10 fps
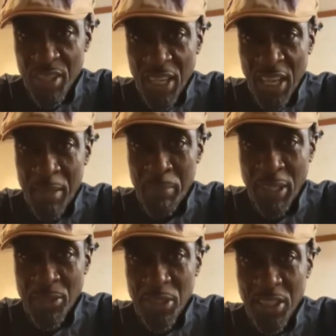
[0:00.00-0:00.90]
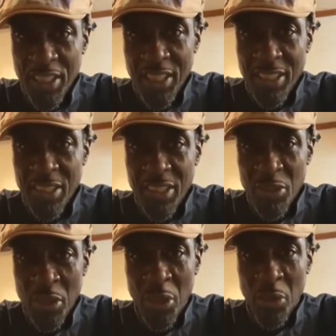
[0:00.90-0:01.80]
And basically,
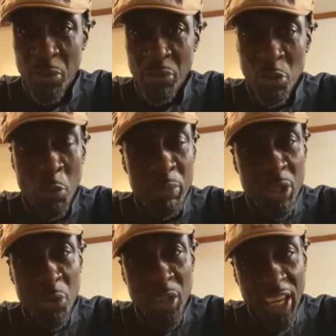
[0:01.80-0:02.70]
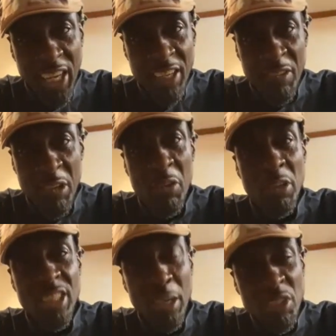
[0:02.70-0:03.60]
you'll be okay.
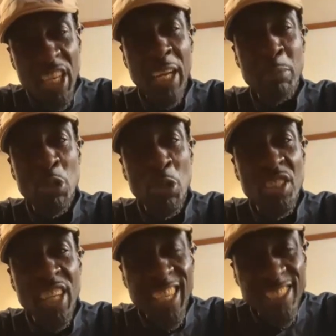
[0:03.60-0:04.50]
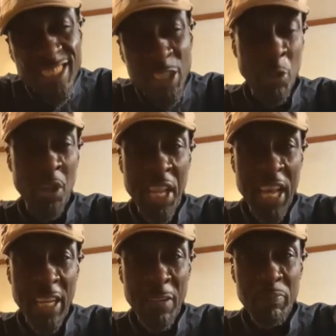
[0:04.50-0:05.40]
Sometimes you're tested on
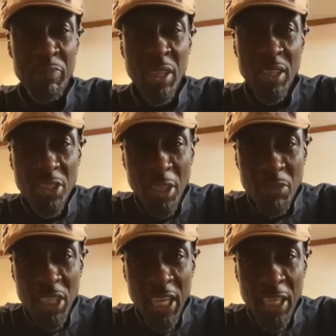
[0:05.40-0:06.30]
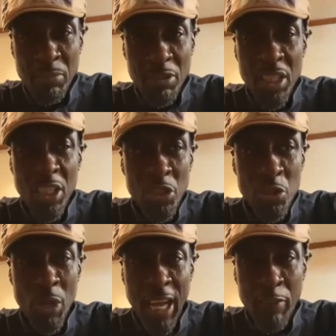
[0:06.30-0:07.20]
that. Sometimes
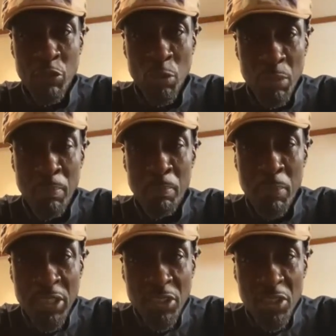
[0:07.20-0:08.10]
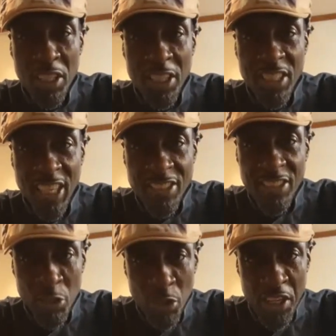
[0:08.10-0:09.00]
you have to be mentally
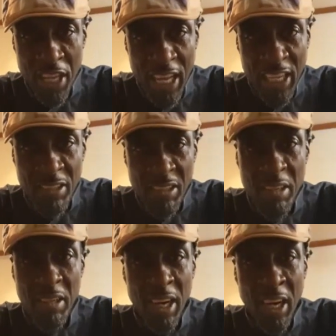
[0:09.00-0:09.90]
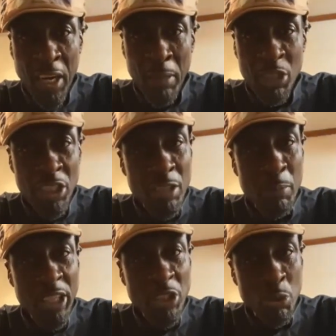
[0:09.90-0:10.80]
tested on that, just to
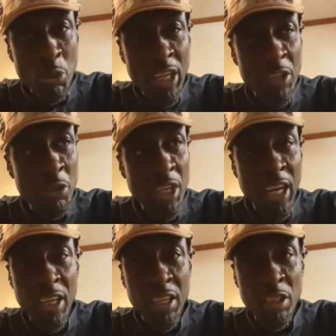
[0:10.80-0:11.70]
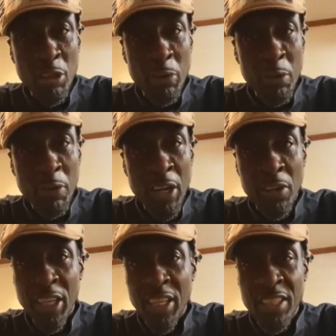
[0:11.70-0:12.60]
make sure that you're not going to turn
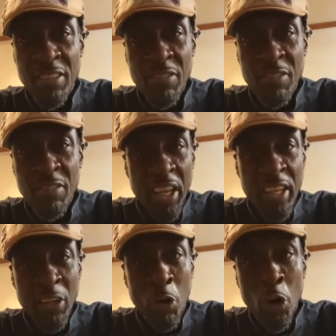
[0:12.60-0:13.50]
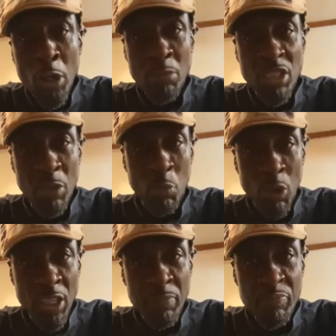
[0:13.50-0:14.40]
around and harm
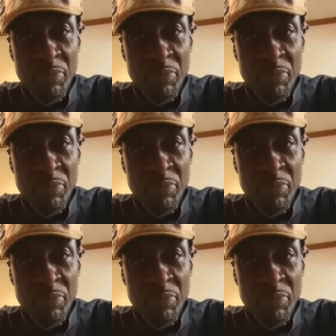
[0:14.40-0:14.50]
someone,